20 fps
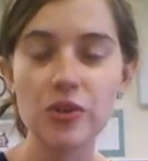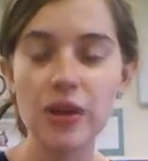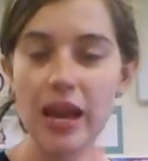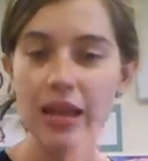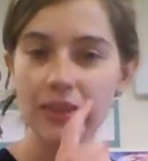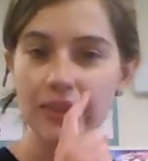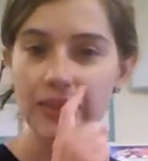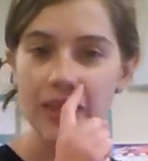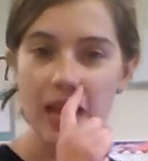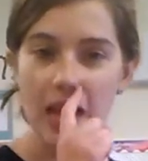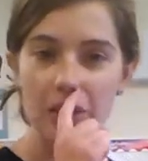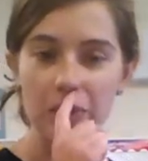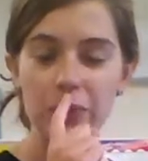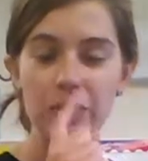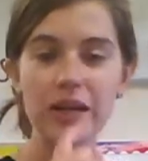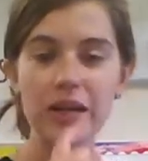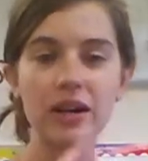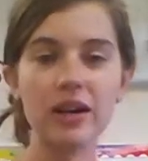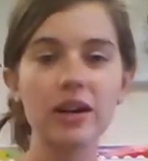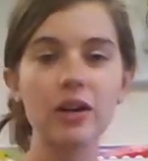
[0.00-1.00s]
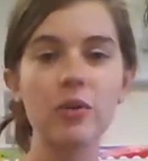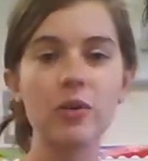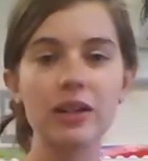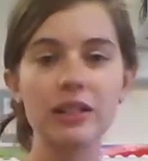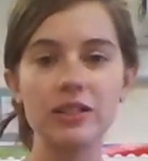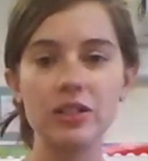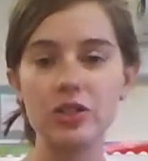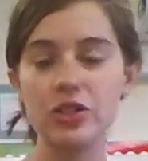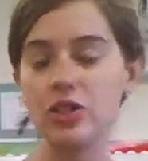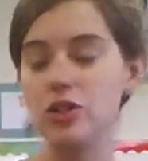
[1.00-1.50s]
and then we are going
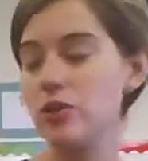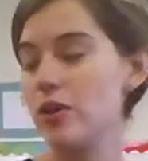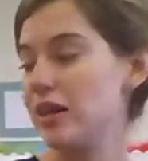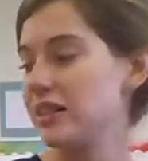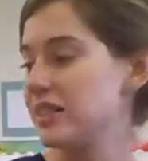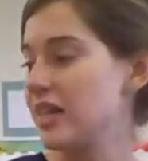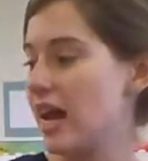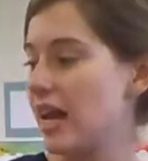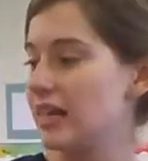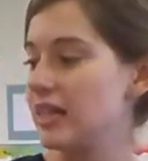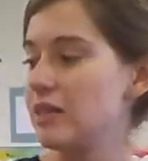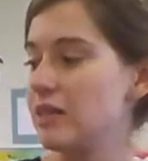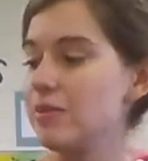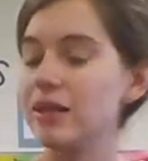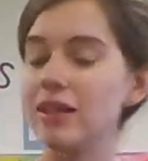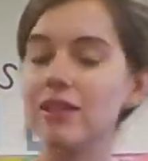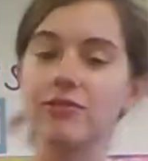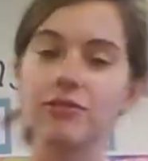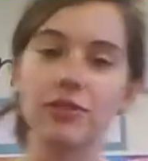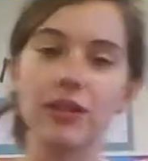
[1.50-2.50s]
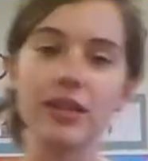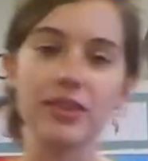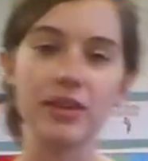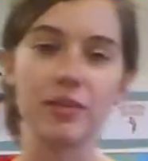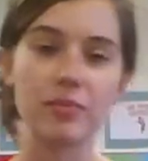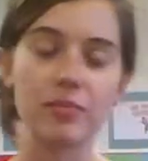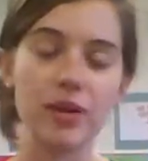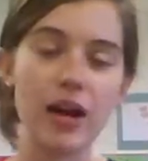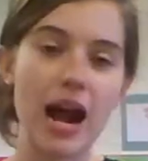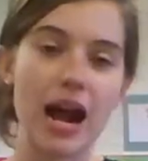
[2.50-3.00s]
to do a tiny bit of
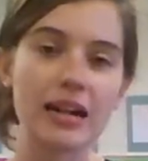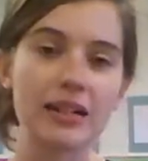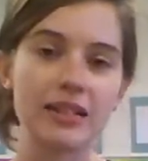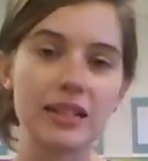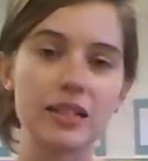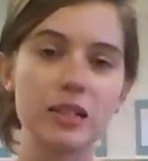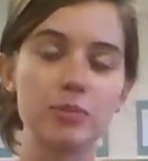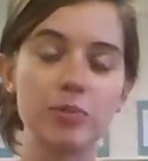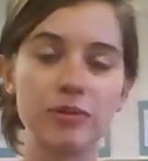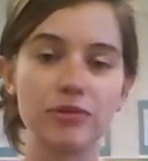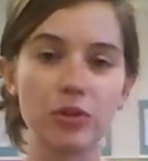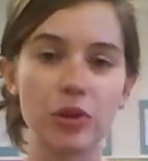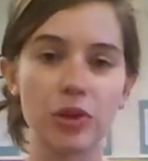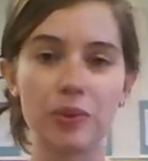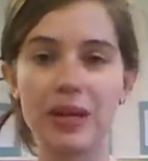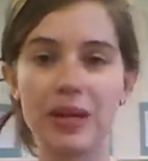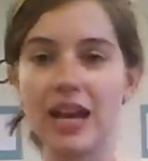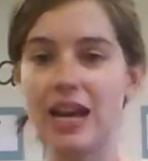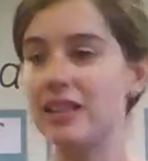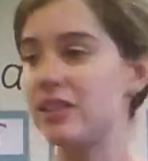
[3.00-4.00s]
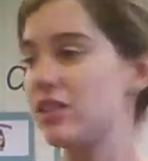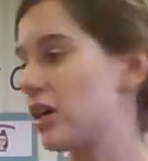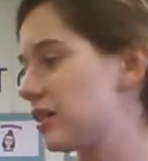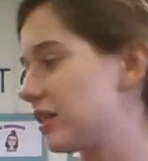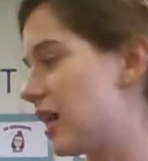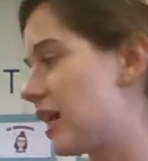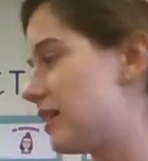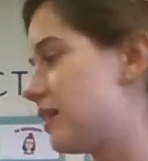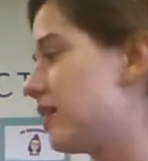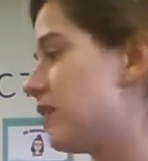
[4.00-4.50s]
rhythm practice before we end our
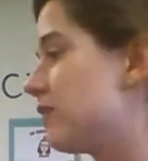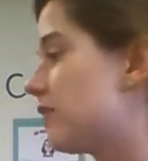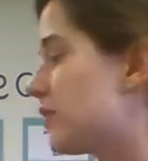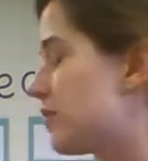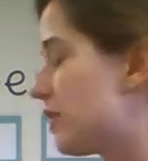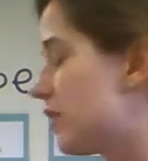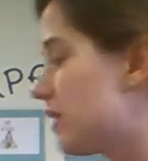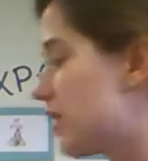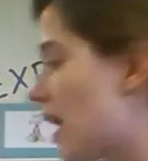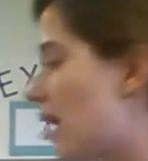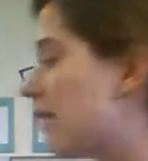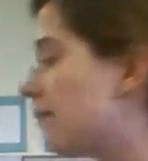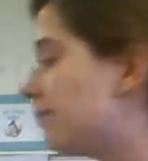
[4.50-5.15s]
lesson for the day.